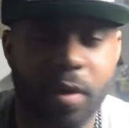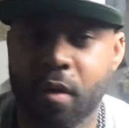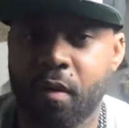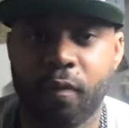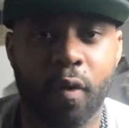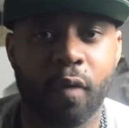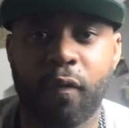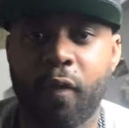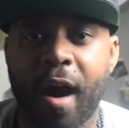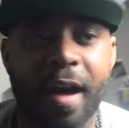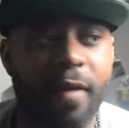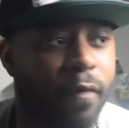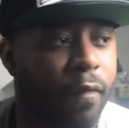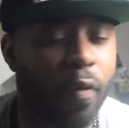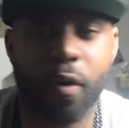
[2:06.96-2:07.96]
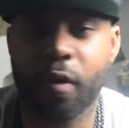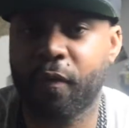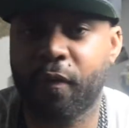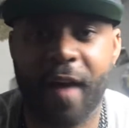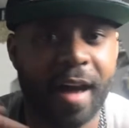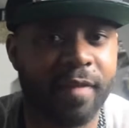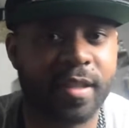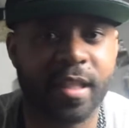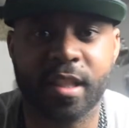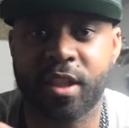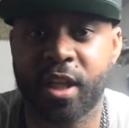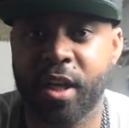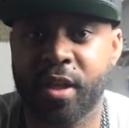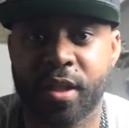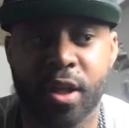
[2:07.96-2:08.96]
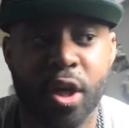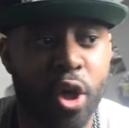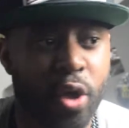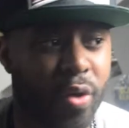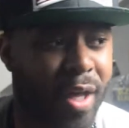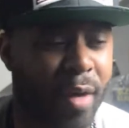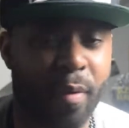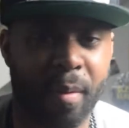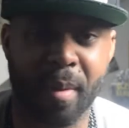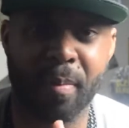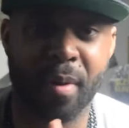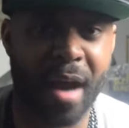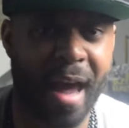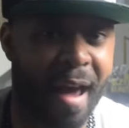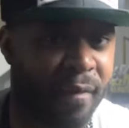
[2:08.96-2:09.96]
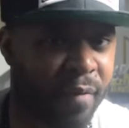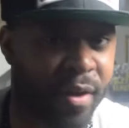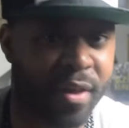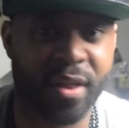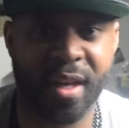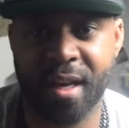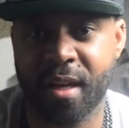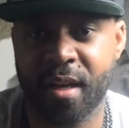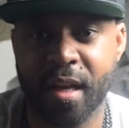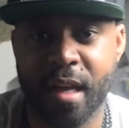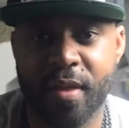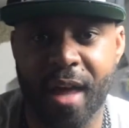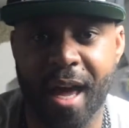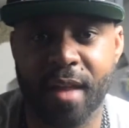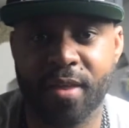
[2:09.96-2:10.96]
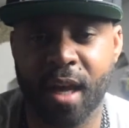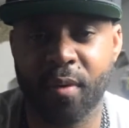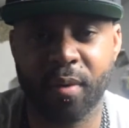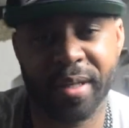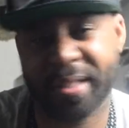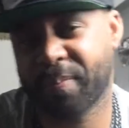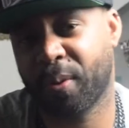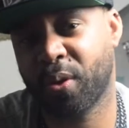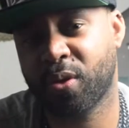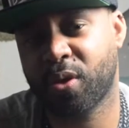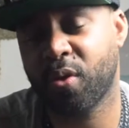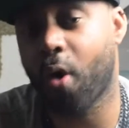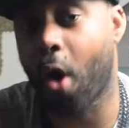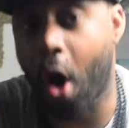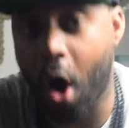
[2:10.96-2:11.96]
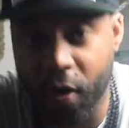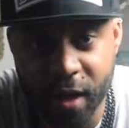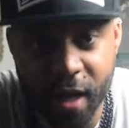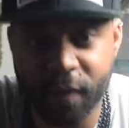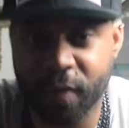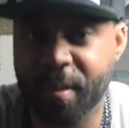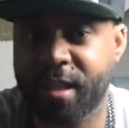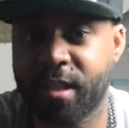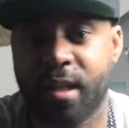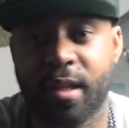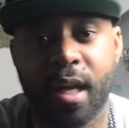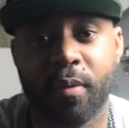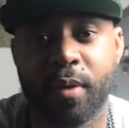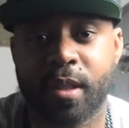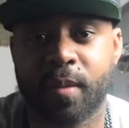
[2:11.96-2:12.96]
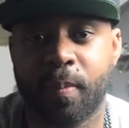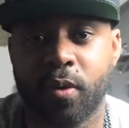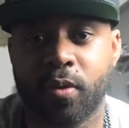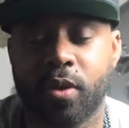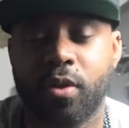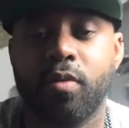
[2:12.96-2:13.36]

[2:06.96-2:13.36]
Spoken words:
for 4, 5, 6 years. And do they remember everything that they were exposed to? All the information that they were exposed to?